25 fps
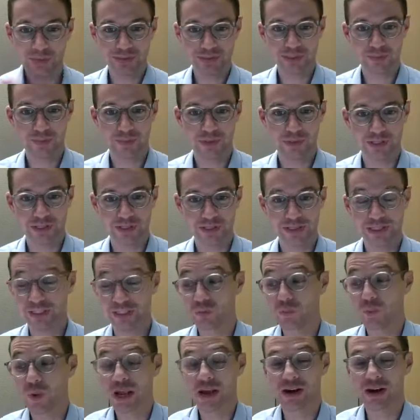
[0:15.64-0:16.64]
someone
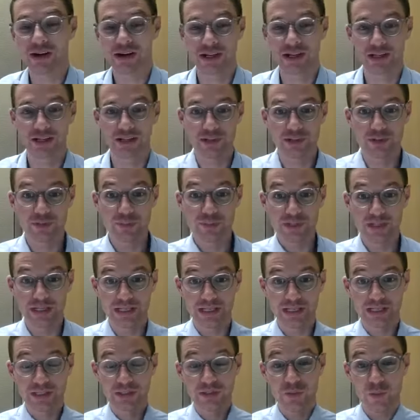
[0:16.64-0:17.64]
is wearing could
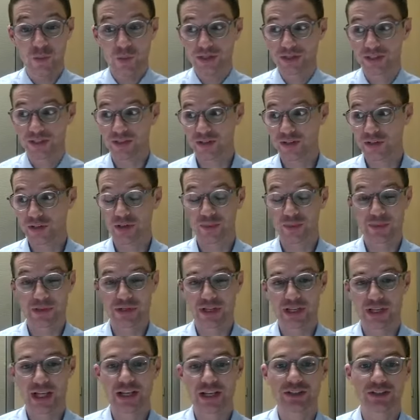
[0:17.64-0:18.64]
be noise in their
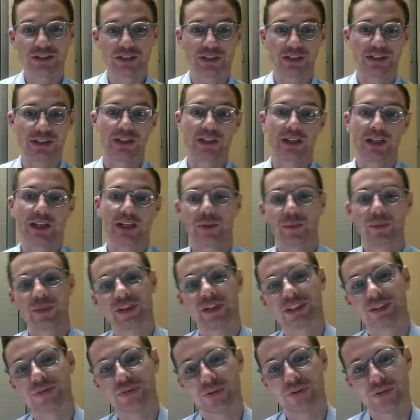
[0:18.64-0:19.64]
communication,
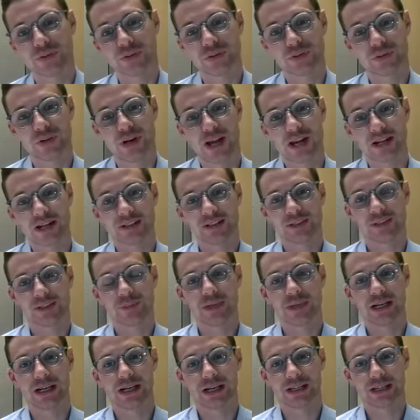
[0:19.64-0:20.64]
because if you're distracted
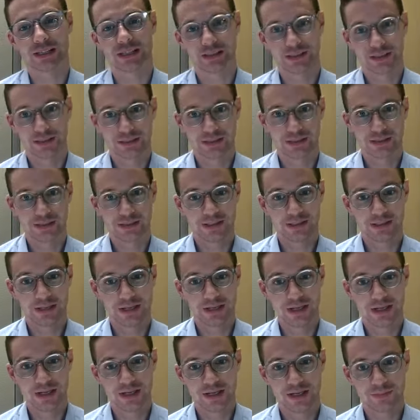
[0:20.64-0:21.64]
by
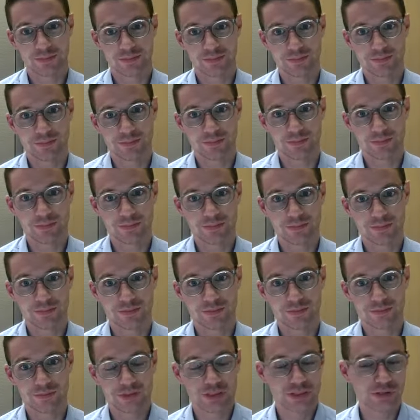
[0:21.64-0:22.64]

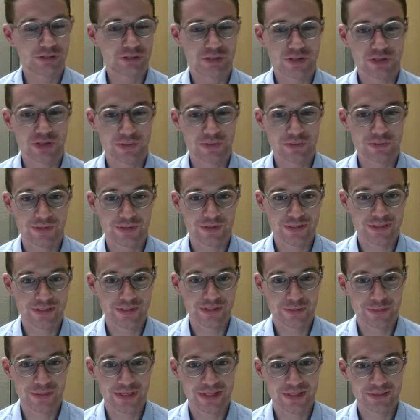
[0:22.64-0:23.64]
the clothing that
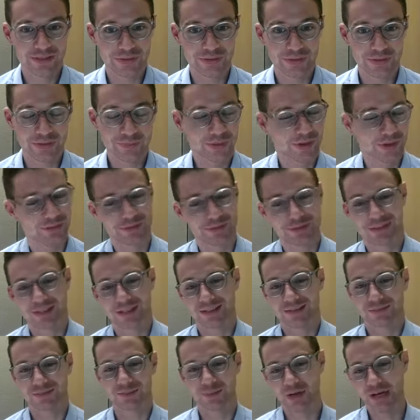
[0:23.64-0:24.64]
someone has on, maybe it's
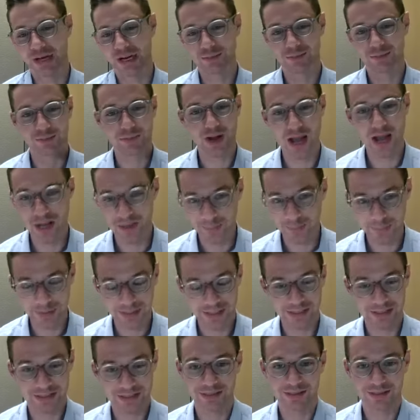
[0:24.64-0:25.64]
like a hot
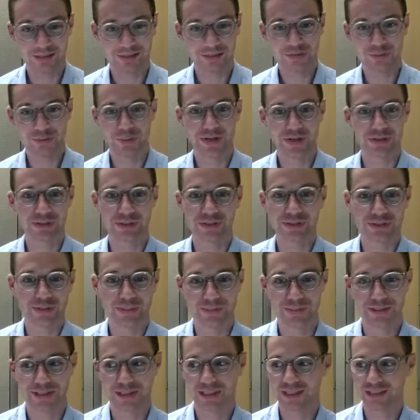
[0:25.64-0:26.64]
pink sweater or
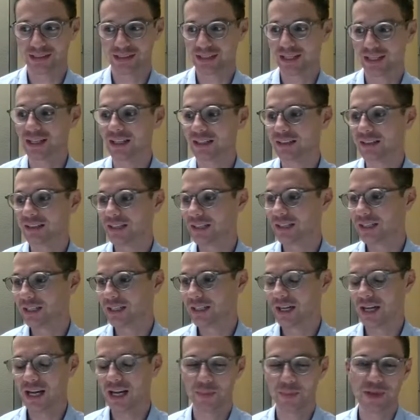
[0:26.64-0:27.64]
something like that,
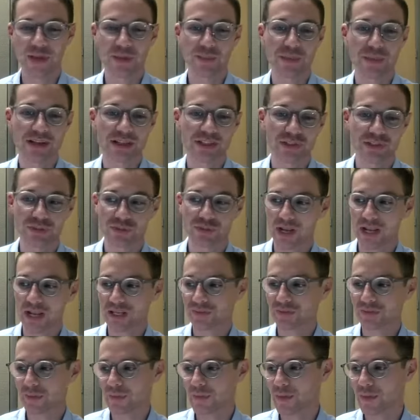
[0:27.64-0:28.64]
it may
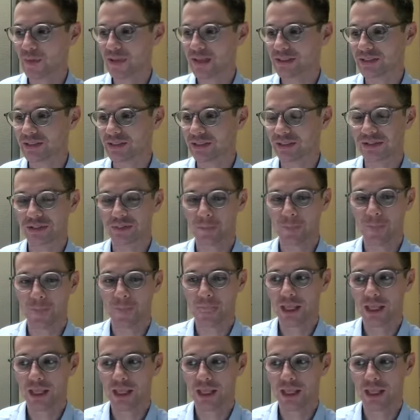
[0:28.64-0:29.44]
distract from the message.